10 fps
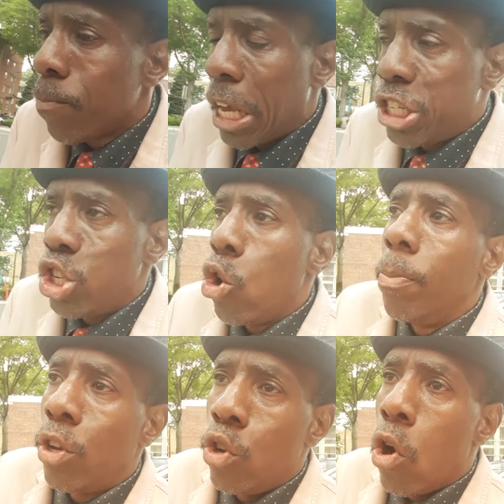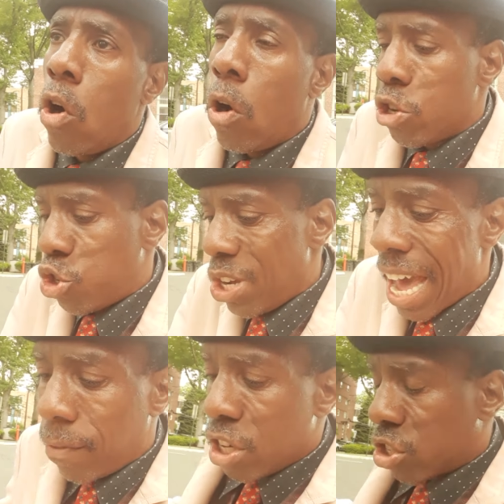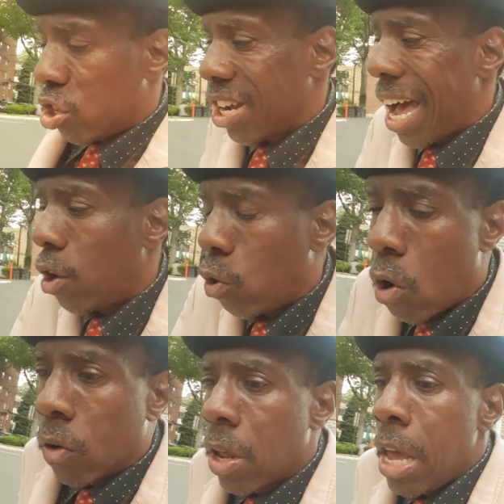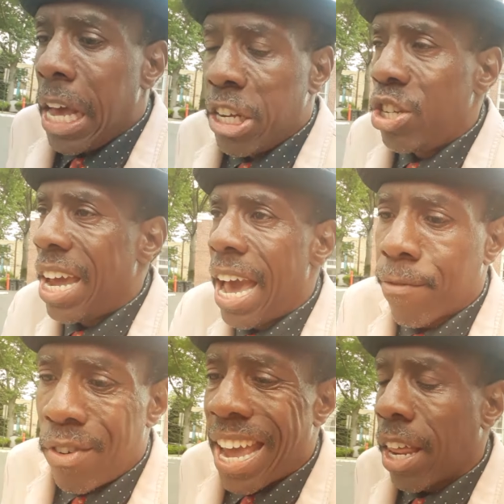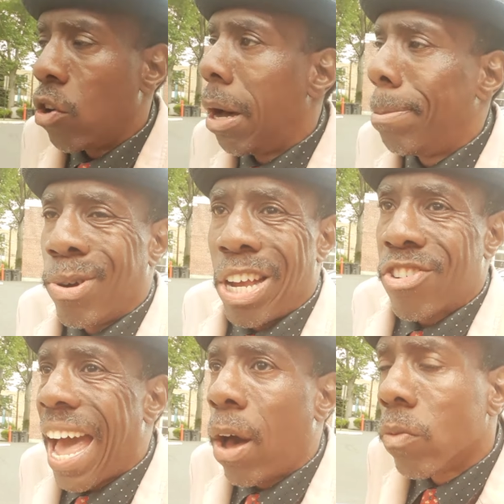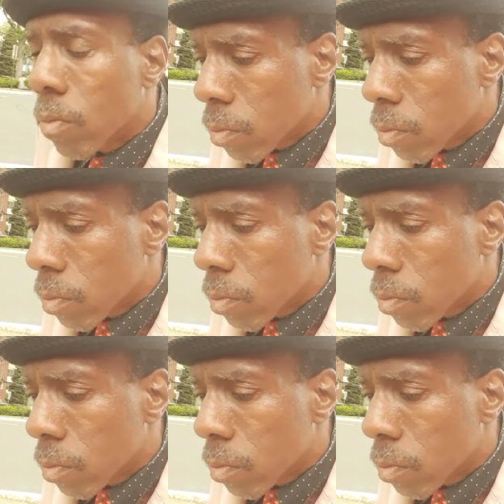and she open the door, all she have is just a towel on and she half naked or her breasts out,